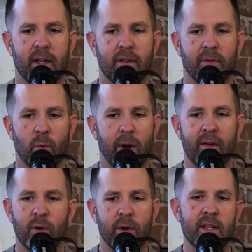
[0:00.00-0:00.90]
for
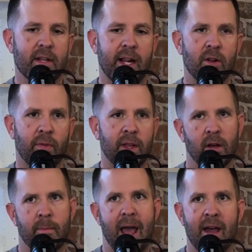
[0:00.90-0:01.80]
whatever reason, I don't think
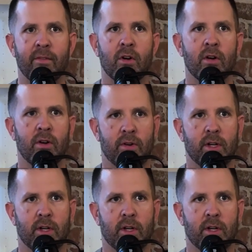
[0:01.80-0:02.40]
I'm ever